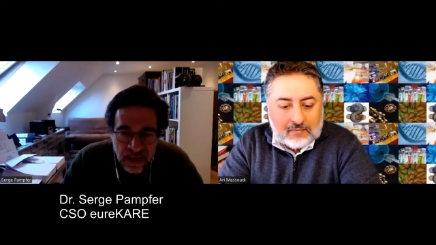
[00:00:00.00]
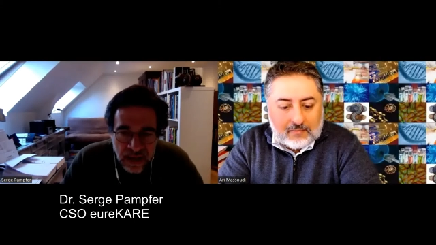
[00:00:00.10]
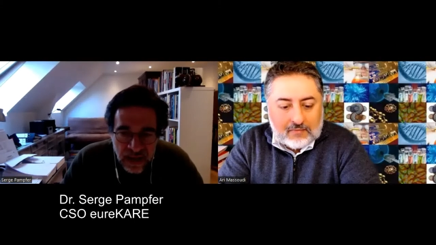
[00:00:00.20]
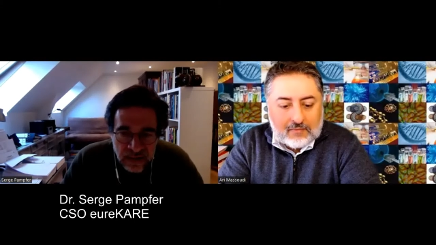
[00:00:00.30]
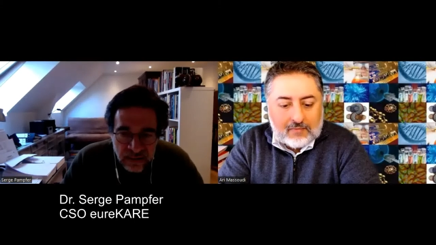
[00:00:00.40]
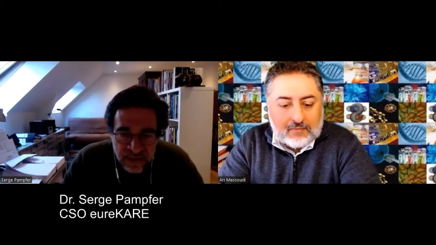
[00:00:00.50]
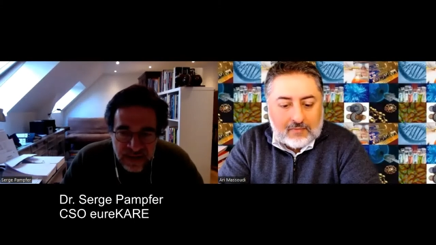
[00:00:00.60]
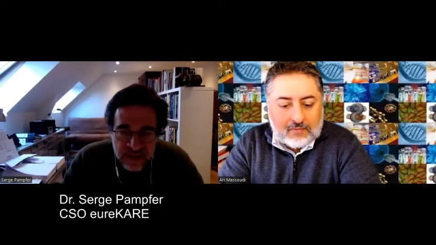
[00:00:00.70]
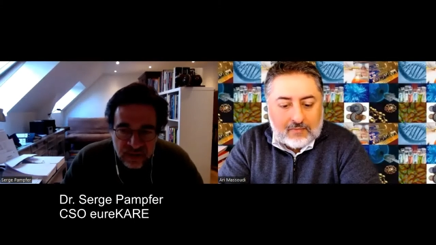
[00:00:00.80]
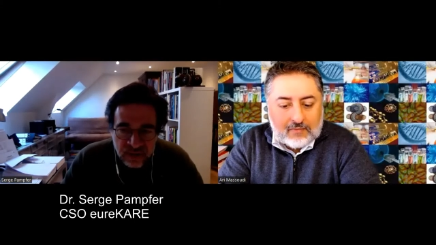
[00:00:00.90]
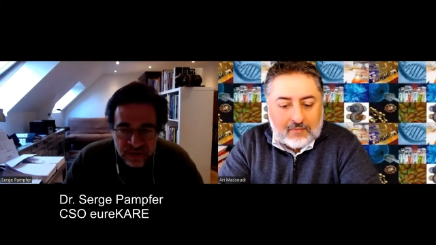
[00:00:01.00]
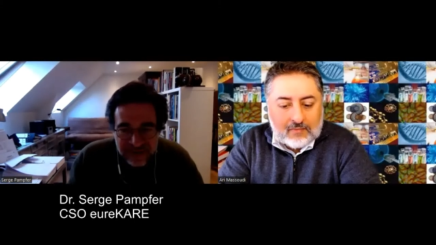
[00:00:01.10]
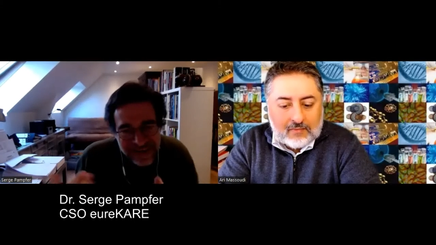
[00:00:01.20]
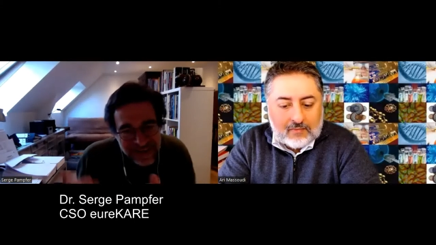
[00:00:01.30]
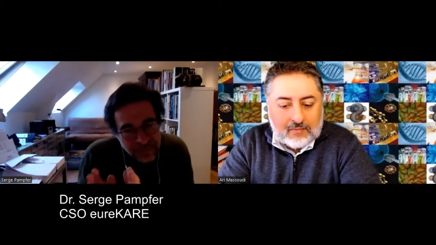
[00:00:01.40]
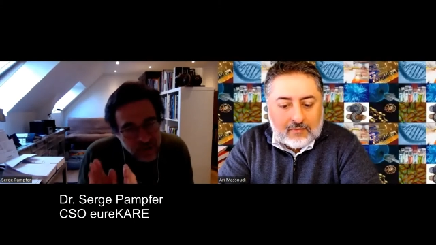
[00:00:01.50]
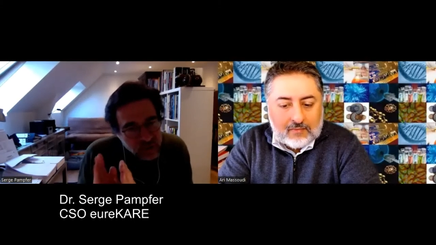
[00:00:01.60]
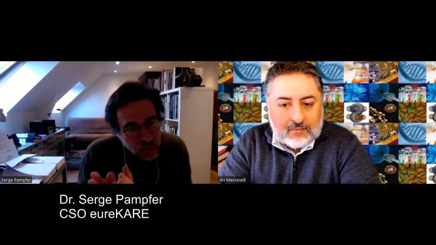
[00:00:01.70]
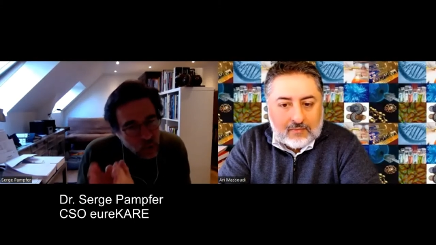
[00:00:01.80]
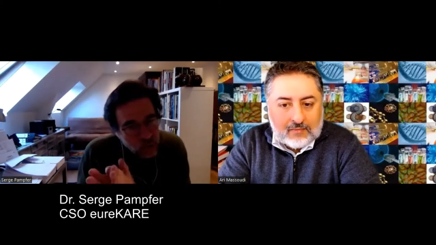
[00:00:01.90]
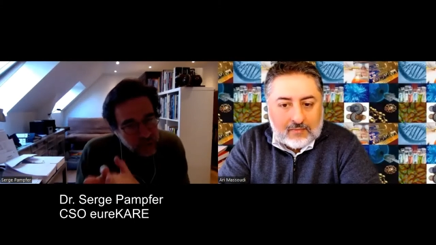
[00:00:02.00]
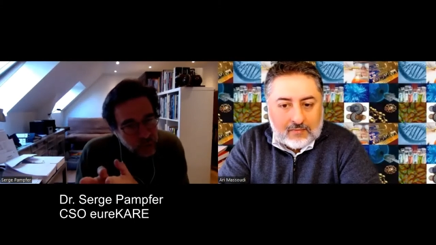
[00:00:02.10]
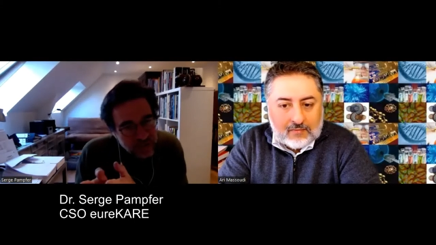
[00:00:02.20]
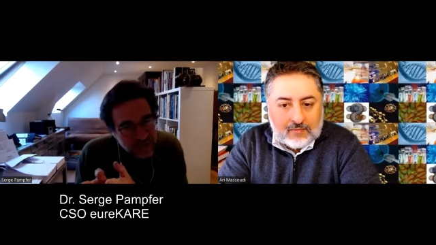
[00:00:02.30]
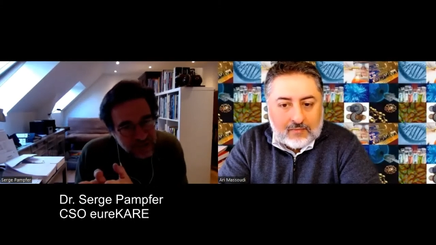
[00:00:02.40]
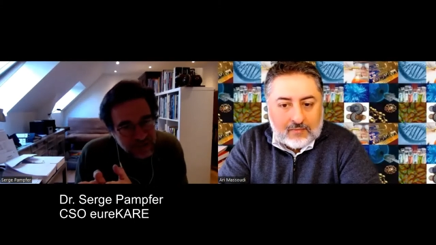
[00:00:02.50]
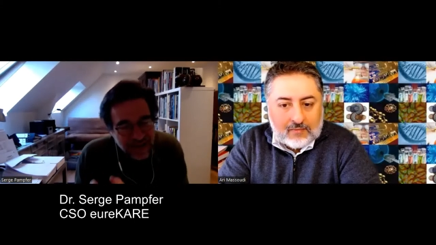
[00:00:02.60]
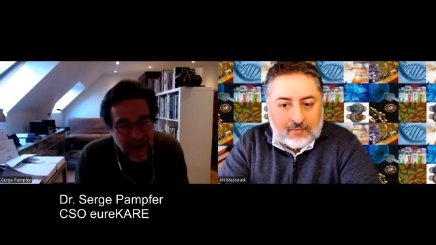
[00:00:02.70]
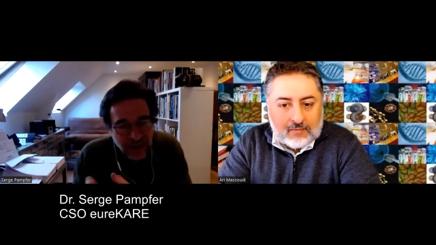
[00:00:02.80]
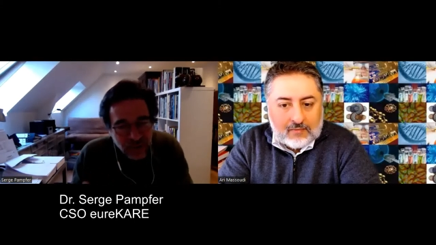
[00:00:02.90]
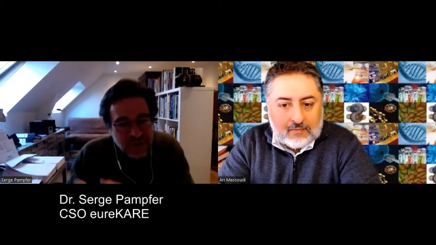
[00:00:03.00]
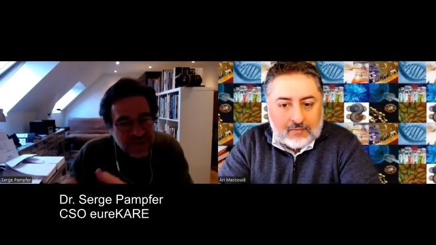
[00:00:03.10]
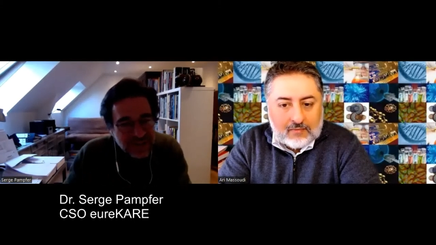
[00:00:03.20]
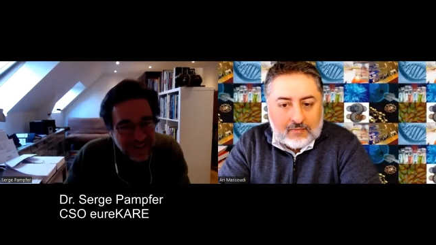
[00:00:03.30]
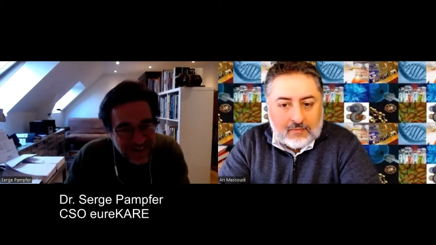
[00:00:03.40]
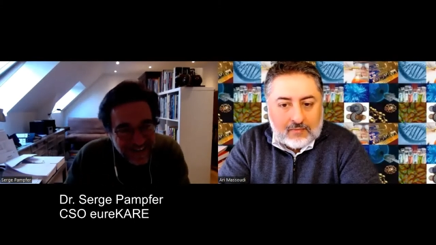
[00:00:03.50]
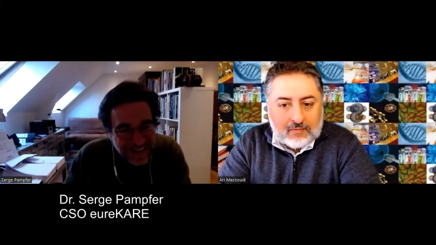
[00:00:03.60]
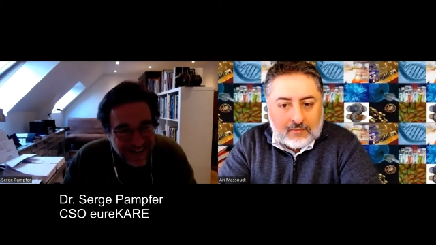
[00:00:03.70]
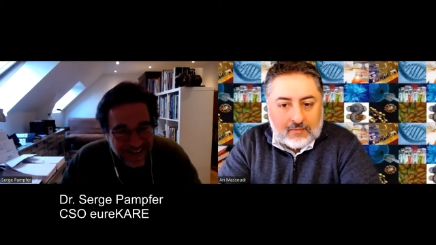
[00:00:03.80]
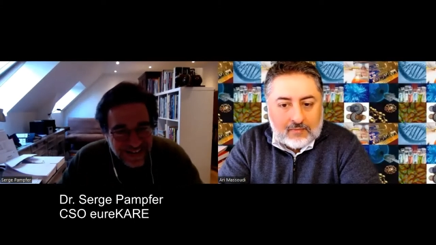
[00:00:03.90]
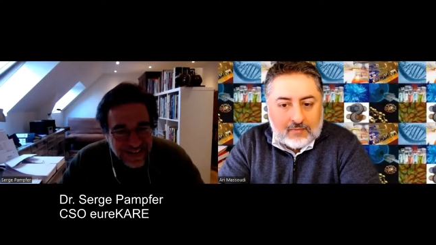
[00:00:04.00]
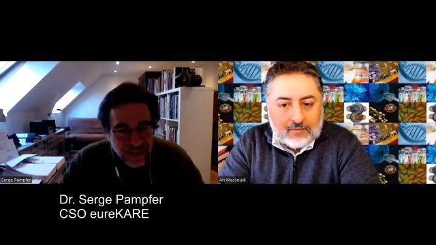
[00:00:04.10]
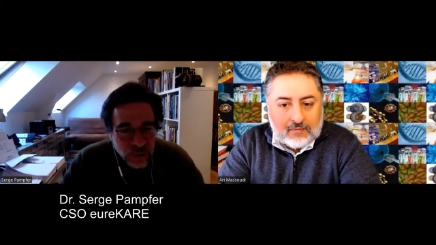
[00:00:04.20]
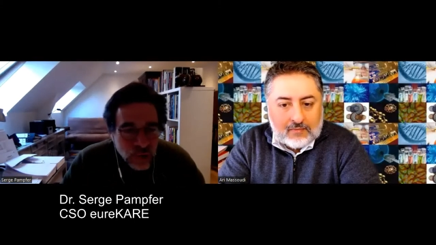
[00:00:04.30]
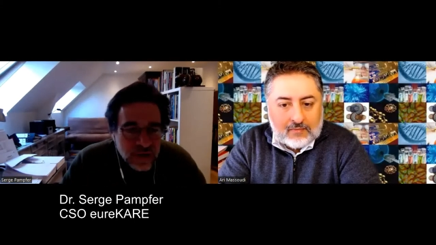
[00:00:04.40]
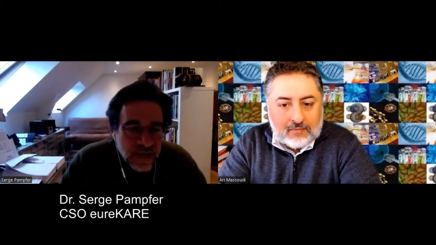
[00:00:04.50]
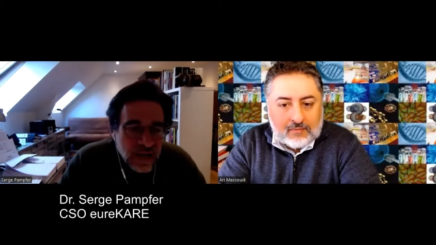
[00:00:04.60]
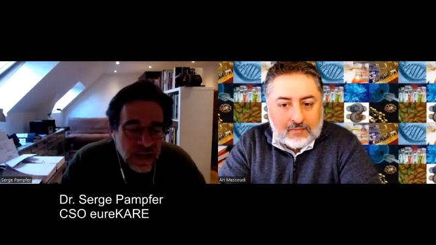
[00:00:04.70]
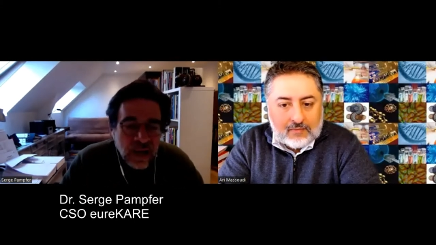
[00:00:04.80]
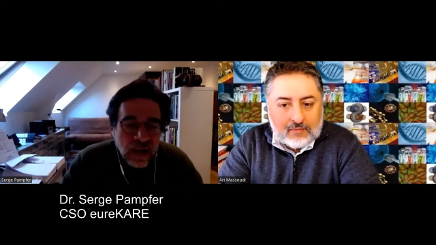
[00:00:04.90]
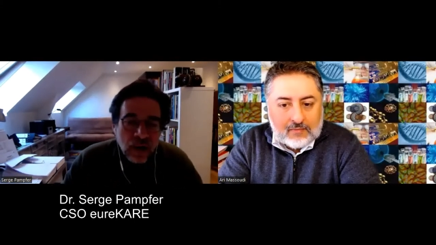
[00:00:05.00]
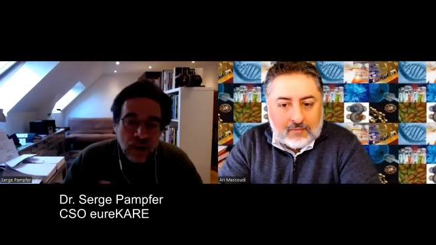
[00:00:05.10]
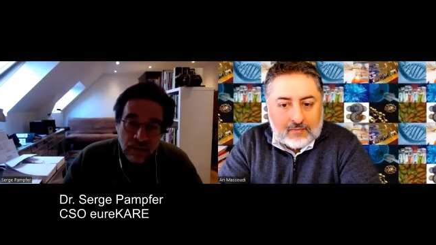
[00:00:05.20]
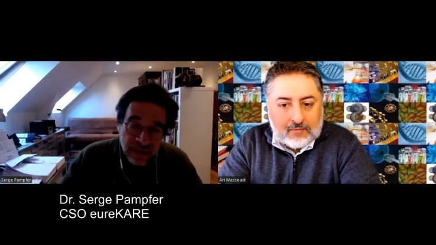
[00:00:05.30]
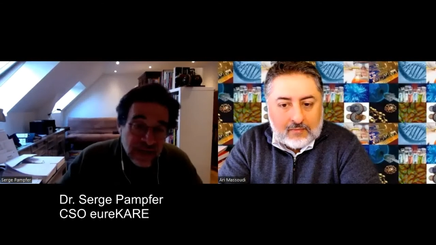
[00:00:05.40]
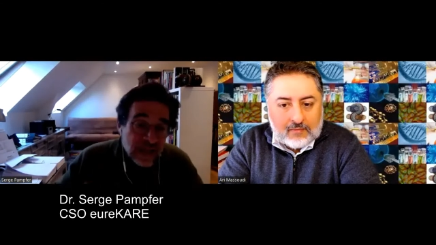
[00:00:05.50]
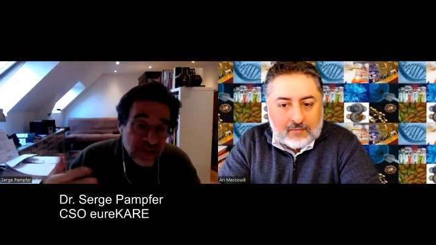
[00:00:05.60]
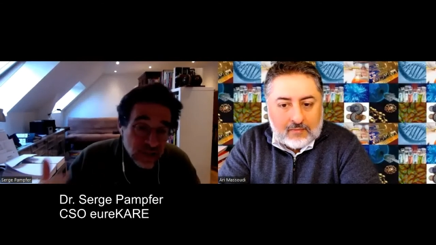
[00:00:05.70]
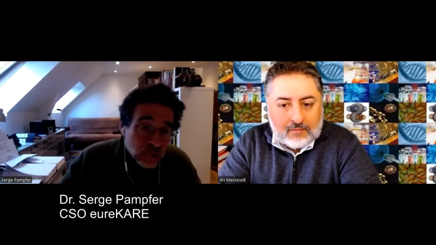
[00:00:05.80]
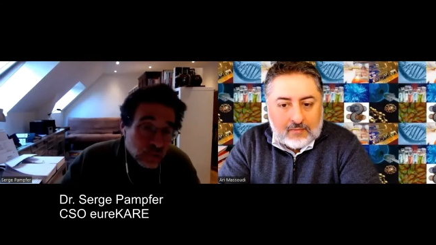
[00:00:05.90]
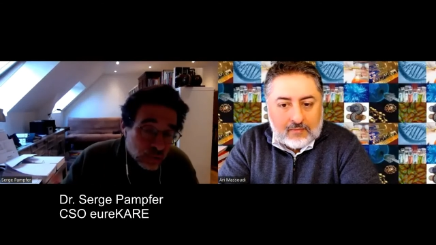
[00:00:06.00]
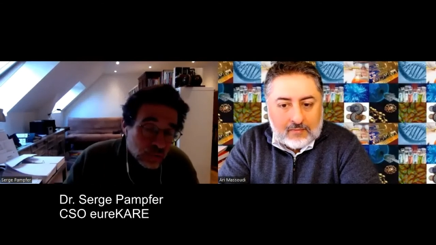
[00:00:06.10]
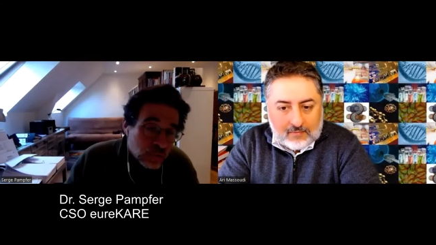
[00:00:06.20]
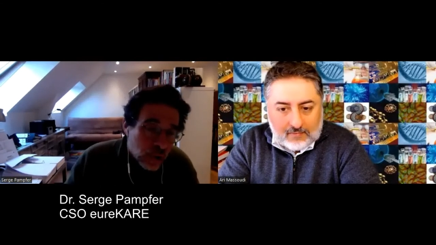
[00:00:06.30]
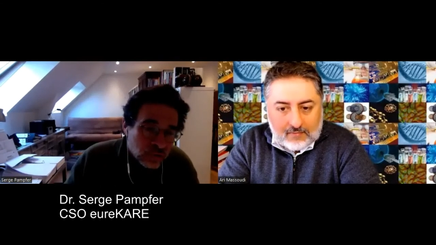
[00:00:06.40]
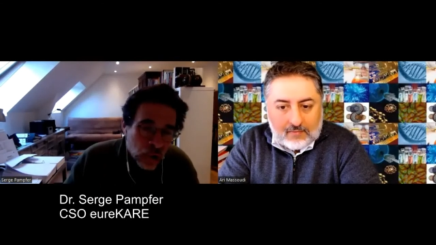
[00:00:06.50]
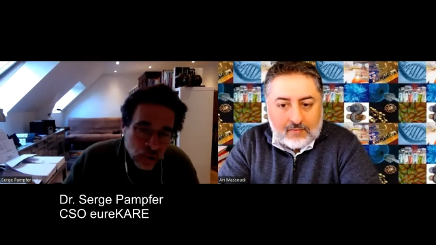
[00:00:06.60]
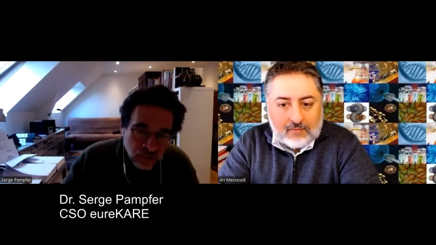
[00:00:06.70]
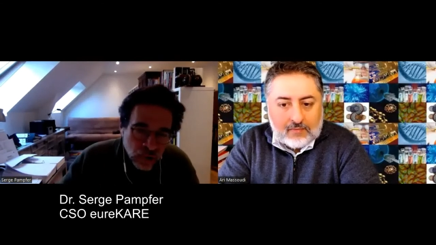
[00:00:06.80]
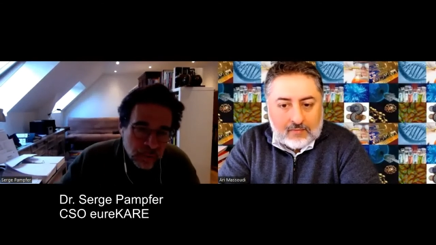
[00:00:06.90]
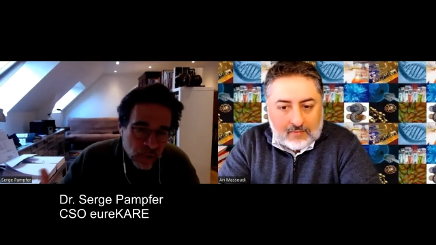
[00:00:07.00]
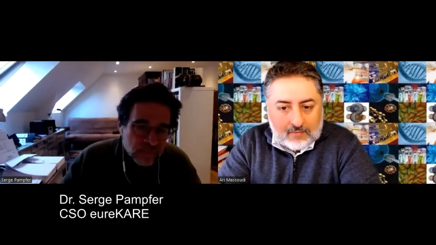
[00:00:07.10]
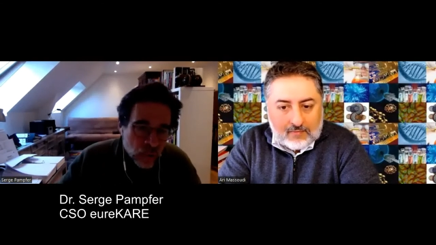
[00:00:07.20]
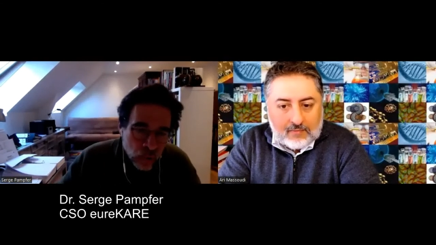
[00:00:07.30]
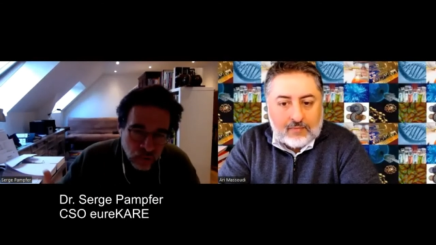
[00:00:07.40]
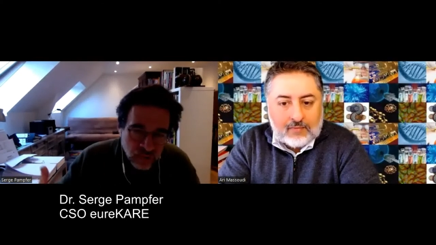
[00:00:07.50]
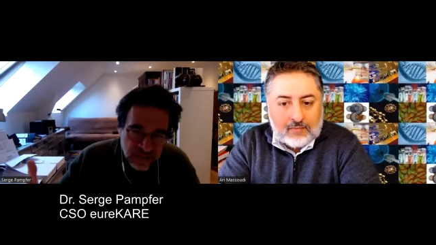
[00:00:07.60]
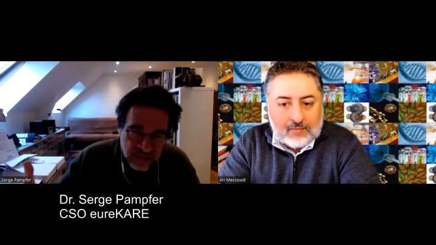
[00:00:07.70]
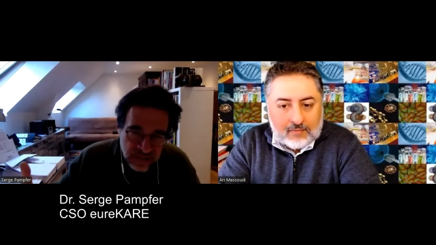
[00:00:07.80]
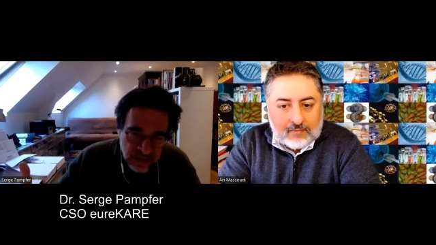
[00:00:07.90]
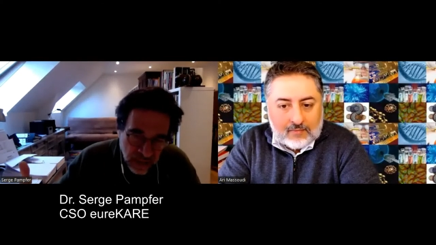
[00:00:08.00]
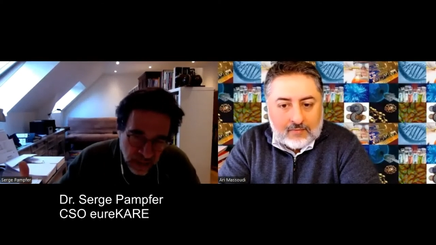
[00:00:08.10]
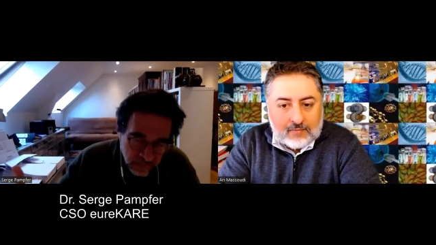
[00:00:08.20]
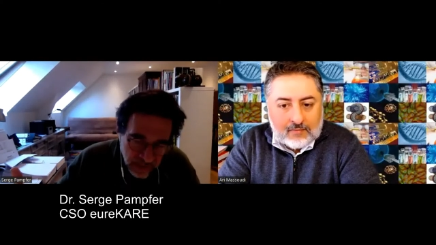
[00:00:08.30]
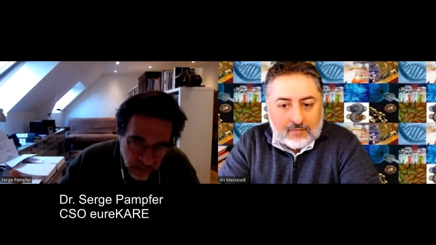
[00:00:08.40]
Speaker 1: And that's the small beauty that I do see in, in eureKARE, in addition to, on, on top of all these uh,